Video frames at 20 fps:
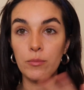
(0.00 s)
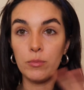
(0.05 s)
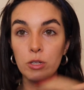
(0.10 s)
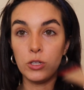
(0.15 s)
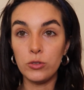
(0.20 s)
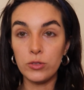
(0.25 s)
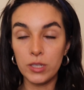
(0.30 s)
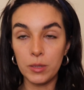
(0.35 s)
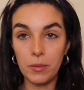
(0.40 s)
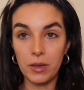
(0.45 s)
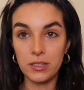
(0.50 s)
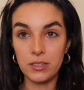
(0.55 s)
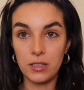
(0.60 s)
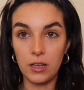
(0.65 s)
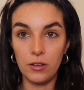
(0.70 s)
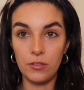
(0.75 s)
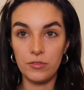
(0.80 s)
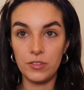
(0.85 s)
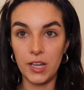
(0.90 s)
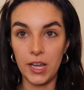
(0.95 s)
been using my
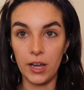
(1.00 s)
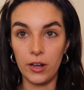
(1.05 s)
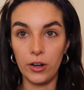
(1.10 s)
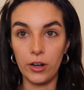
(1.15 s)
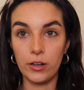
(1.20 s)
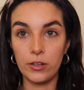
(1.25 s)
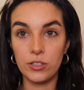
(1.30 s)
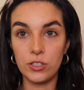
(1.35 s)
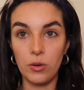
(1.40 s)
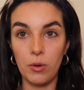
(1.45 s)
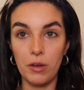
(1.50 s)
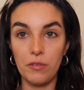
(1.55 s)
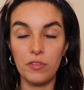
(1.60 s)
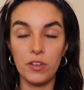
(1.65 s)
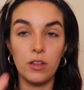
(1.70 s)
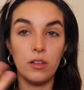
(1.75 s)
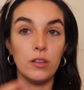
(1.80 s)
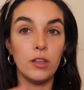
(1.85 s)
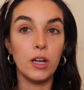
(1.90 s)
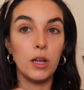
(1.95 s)
self tanner, so I
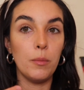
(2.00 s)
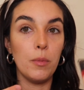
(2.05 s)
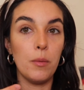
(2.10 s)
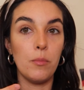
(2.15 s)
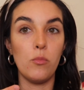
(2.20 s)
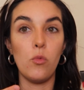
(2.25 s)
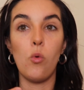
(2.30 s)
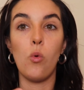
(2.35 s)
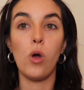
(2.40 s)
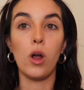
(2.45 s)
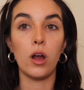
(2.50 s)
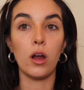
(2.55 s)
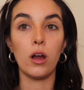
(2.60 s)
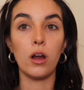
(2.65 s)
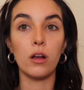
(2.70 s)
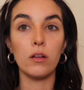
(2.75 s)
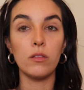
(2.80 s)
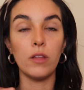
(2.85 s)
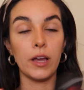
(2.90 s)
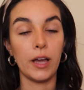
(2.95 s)
feel a little bit
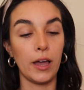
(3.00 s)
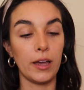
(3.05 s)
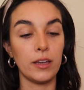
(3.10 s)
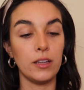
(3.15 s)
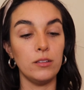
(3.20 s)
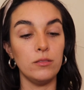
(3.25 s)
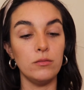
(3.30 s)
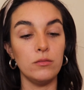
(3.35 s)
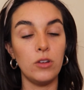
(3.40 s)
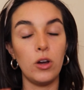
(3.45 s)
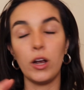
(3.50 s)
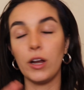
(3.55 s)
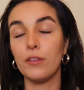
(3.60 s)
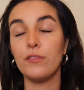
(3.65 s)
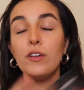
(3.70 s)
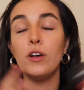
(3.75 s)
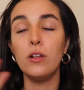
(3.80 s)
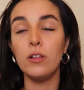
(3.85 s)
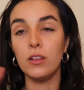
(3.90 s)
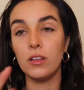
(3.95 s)
more like I
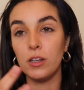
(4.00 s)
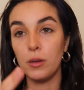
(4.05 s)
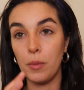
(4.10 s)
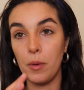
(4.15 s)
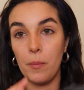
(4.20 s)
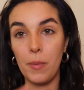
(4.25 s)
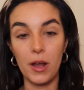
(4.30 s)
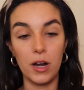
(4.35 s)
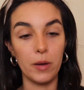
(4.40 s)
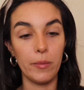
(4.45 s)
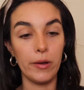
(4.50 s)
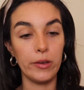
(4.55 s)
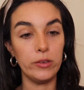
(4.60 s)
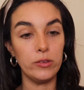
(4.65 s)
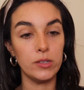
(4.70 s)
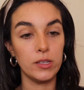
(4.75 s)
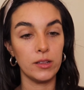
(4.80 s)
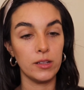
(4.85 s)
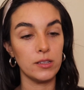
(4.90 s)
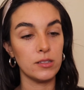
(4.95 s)
feel a little bit better about
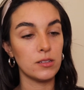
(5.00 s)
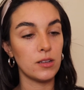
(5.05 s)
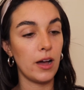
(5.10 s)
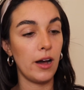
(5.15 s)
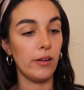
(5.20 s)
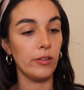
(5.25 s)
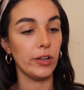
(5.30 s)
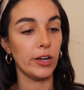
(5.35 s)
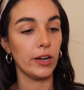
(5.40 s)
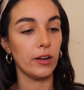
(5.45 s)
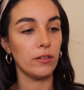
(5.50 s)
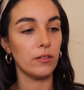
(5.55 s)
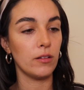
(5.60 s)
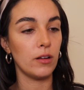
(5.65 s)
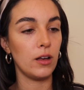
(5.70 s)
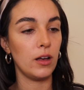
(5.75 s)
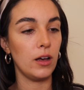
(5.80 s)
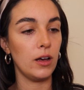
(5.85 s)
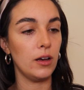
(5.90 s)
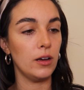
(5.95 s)
using this color.
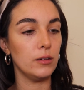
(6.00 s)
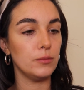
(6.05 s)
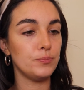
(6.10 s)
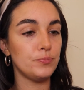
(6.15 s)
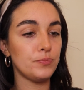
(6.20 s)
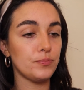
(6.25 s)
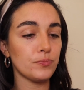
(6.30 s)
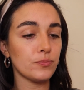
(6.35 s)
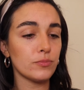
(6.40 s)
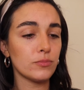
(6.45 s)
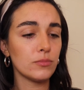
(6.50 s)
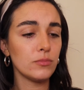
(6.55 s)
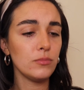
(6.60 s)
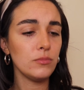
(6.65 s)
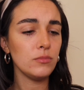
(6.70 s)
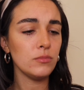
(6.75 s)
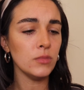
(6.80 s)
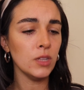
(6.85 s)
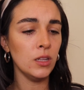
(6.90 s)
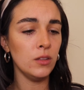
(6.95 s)

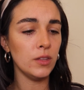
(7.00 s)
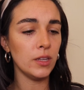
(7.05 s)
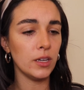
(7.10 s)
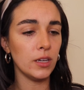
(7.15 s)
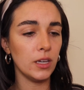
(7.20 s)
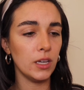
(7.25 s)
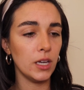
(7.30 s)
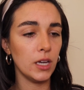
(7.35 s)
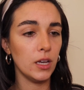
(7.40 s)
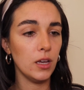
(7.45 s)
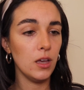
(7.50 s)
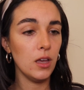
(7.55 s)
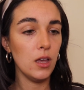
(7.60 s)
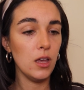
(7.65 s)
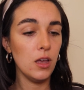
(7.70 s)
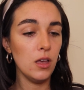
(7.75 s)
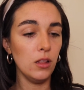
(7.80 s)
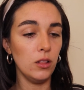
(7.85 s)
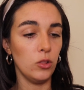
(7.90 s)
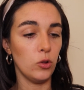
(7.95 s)
The
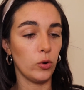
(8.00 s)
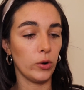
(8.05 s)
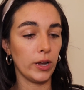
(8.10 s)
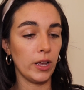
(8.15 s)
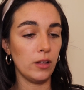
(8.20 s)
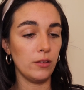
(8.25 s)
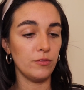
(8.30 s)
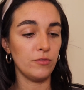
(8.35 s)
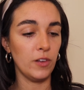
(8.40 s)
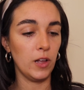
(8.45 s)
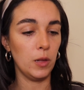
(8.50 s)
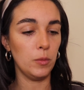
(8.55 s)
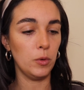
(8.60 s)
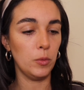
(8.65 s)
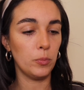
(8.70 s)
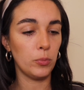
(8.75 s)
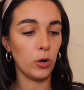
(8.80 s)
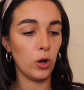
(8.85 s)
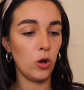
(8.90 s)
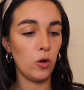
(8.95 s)
L'Oreal Infallible
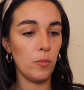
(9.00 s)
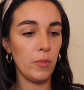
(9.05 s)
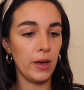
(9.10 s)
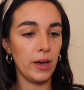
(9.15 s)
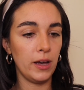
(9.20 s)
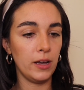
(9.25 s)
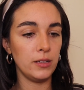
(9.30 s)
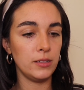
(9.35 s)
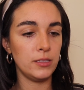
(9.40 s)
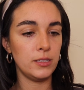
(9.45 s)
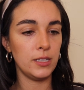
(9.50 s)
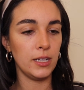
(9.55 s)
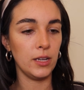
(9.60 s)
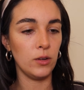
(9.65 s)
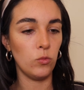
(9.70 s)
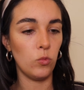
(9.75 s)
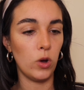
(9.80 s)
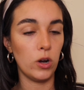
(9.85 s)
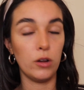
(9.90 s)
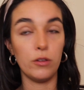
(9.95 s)
Pro Matte
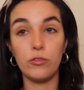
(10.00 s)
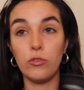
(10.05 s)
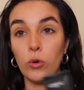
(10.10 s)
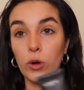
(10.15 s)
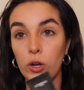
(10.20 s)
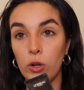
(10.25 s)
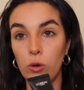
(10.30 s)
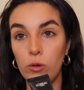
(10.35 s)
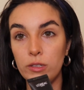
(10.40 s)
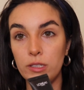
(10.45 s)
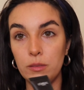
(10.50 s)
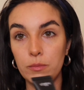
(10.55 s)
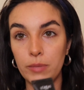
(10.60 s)
in 104 Golden